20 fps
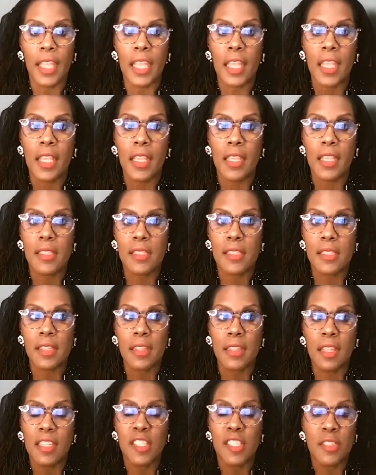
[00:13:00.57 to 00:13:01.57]
is
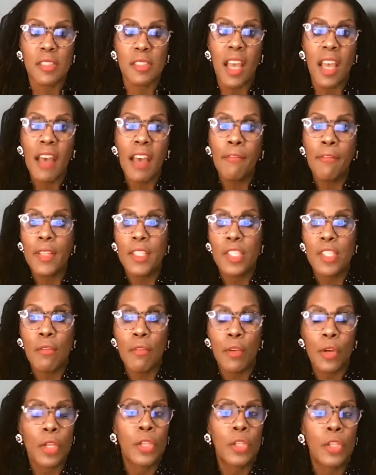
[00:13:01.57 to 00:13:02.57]
that it's conflict
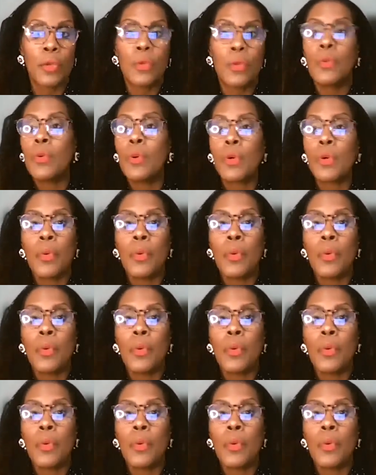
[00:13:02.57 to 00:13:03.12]
over who